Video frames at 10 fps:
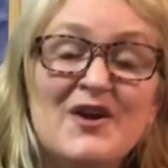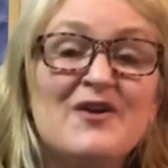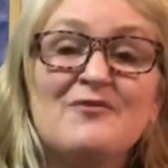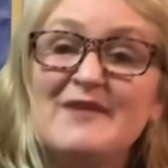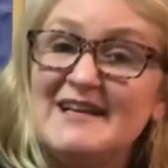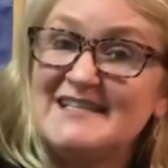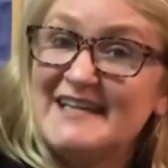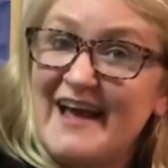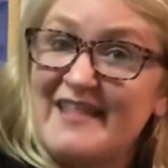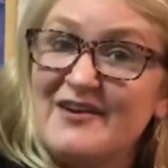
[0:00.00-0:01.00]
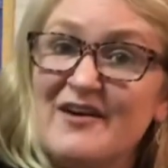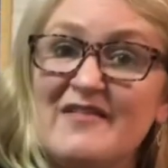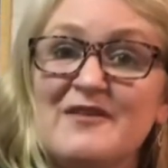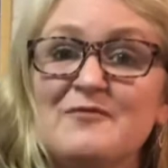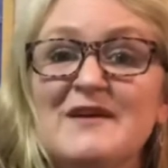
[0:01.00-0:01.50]
read it together,
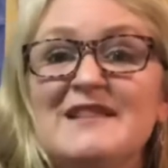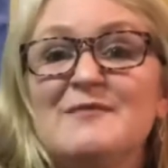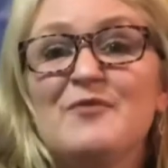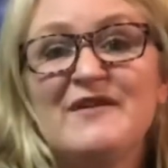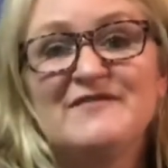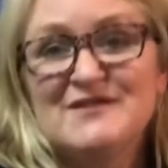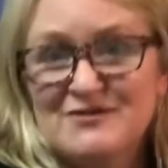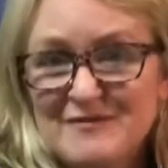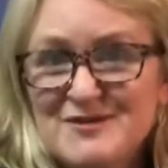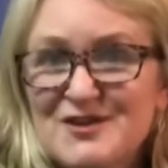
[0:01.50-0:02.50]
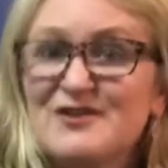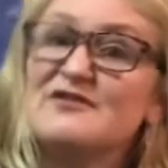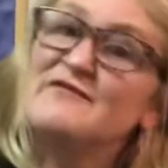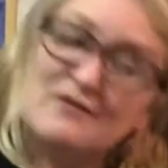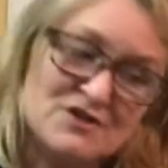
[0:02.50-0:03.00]
and then read the brief description or
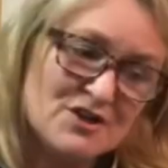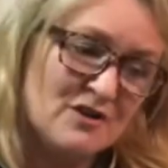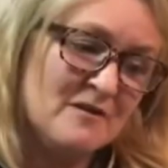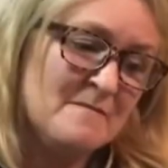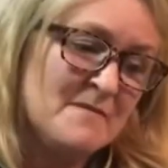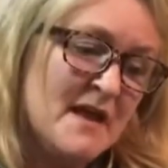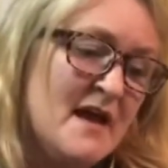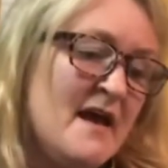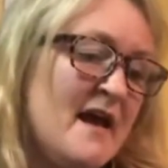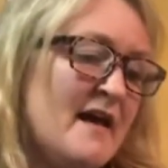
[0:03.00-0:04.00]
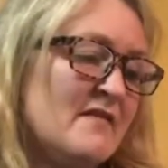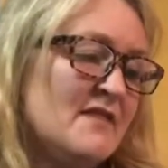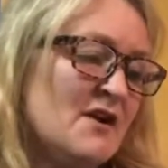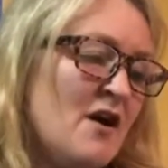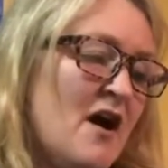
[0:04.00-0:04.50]
devotional. And
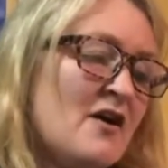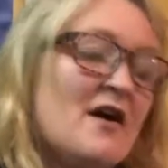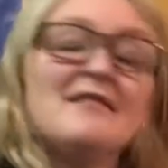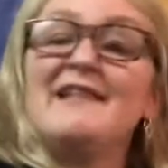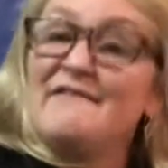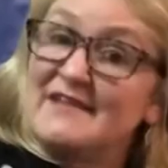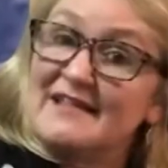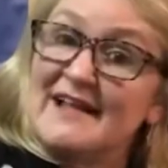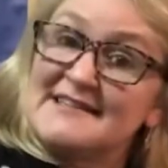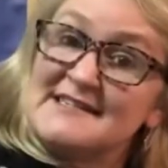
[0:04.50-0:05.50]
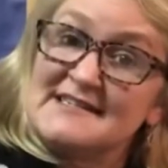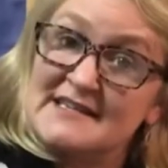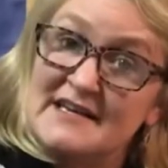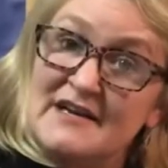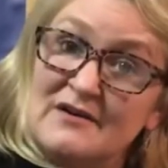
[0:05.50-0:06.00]
there are 11 lessons
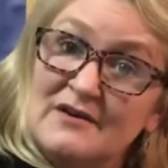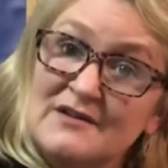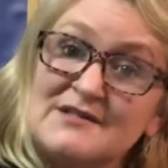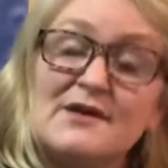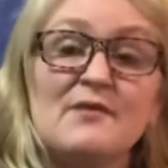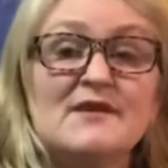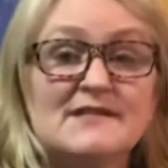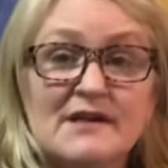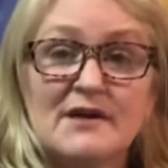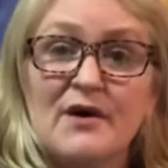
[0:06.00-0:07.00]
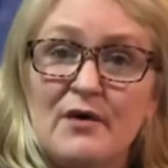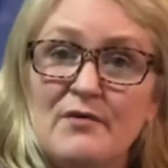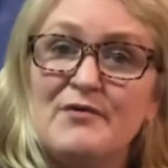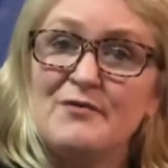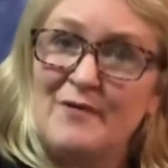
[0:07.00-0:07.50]
in here, so this can go
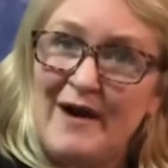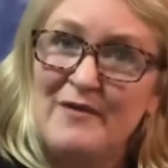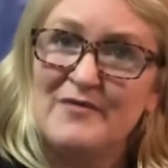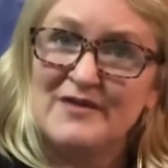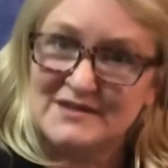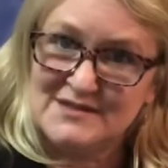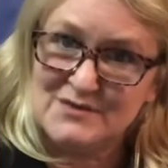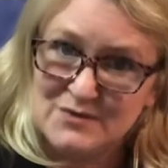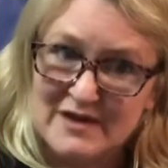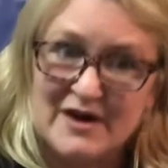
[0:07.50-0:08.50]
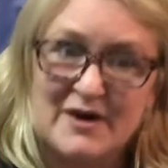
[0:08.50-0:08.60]
throughout the school year.